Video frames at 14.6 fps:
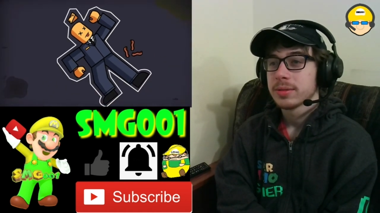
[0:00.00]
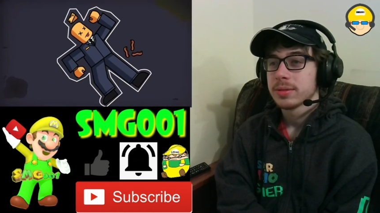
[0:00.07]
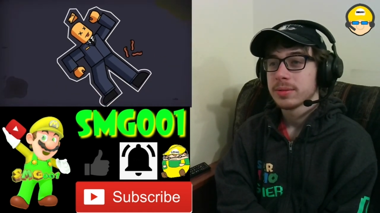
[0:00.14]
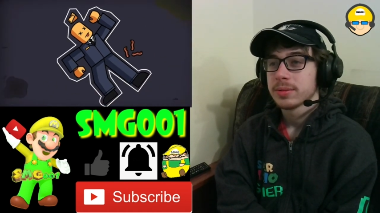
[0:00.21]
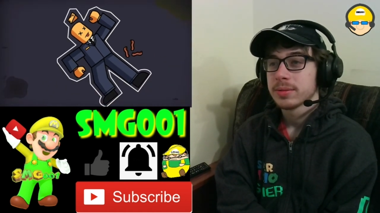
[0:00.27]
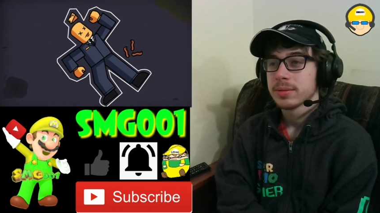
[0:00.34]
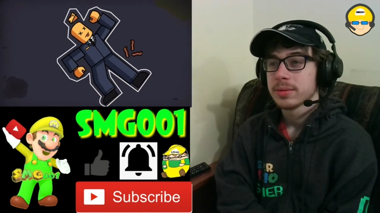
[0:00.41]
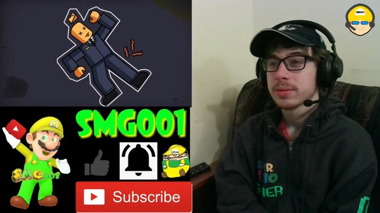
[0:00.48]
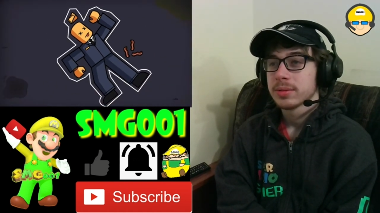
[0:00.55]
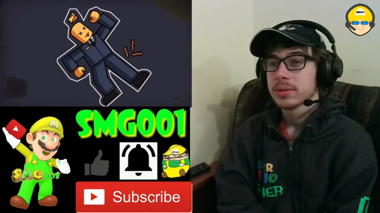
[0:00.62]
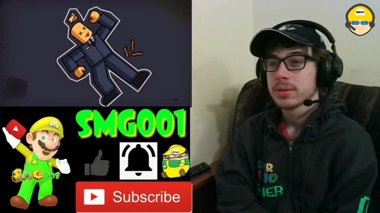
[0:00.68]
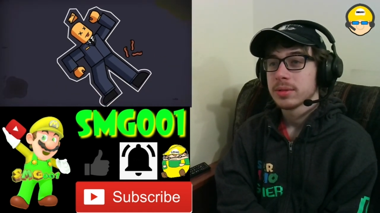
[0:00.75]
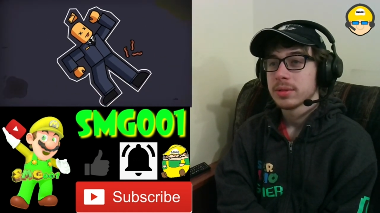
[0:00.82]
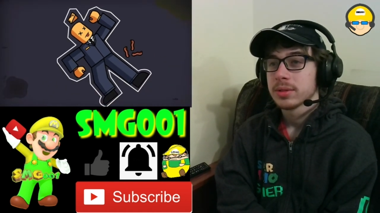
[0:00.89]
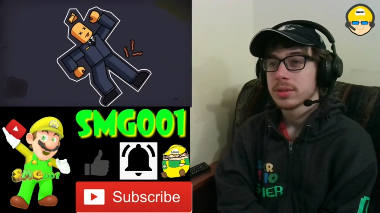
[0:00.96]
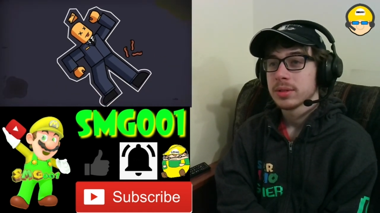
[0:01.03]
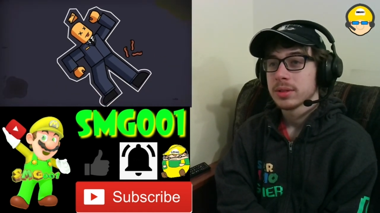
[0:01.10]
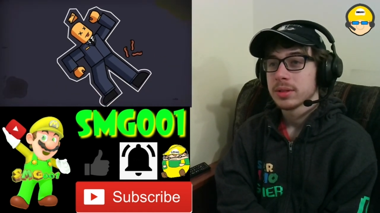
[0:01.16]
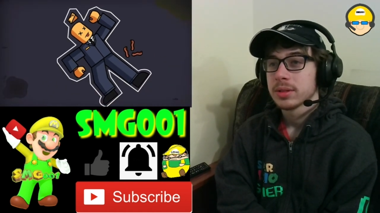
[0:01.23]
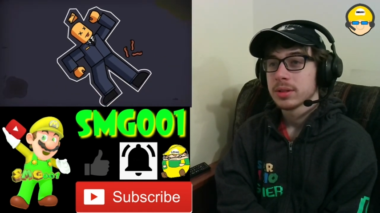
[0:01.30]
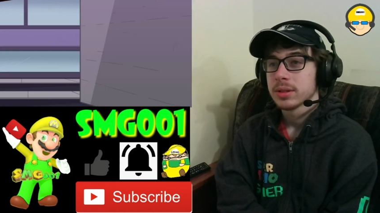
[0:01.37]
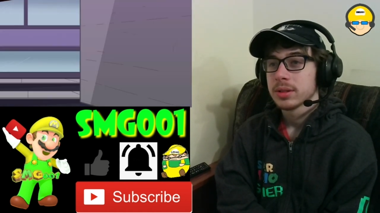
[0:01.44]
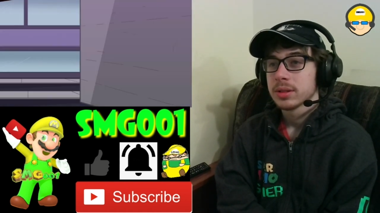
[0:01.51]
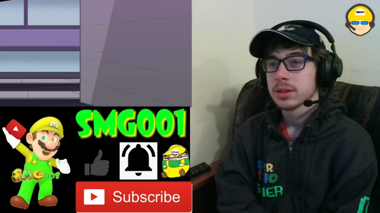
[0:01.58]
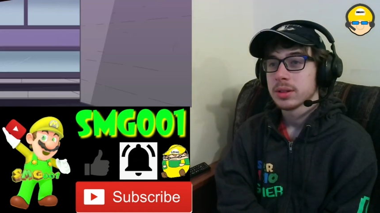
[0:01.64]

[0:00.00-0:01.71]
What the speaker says: [no speech]